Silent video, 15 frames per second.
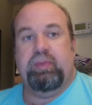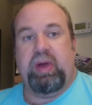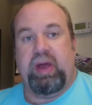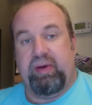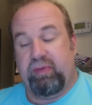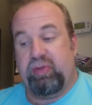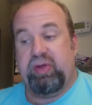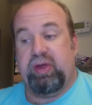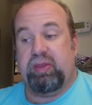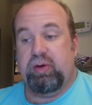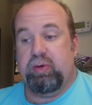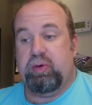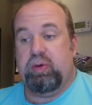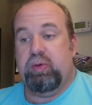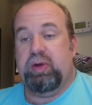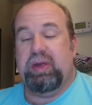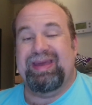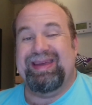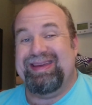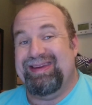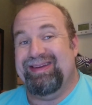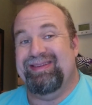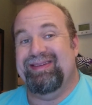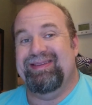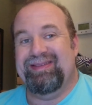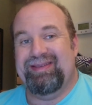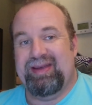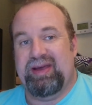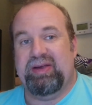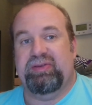everything they're doing in
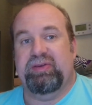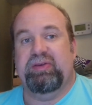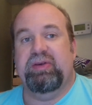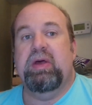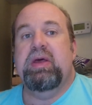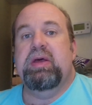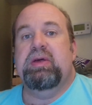Texas.